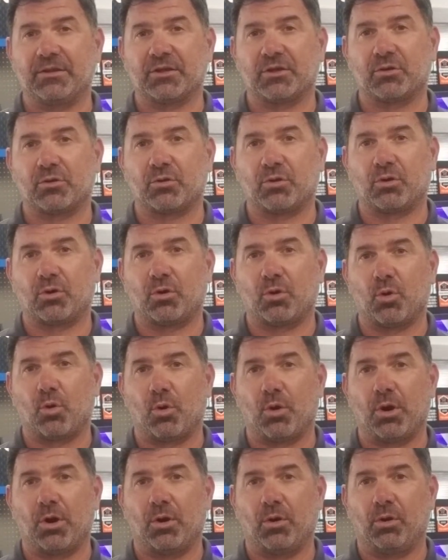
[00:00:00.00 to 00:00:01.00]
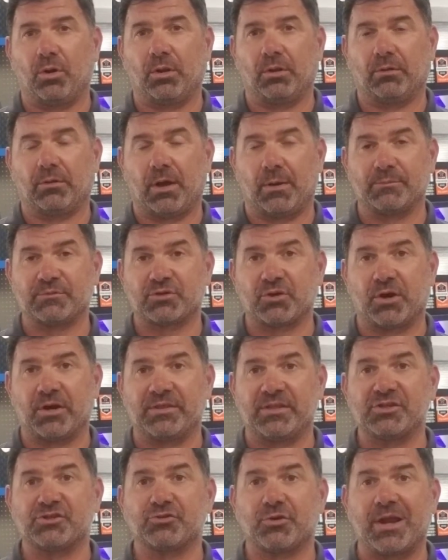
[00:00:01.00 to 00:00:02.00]

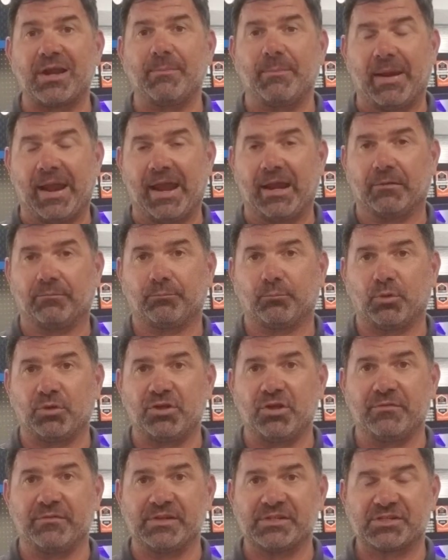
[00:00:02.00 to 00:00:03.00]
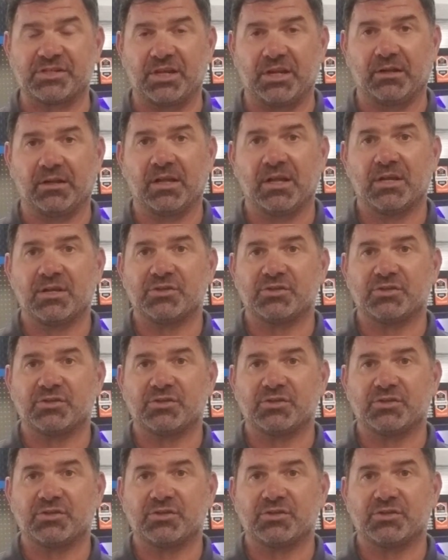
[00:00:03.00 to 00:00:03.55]
the drain pan with UVC.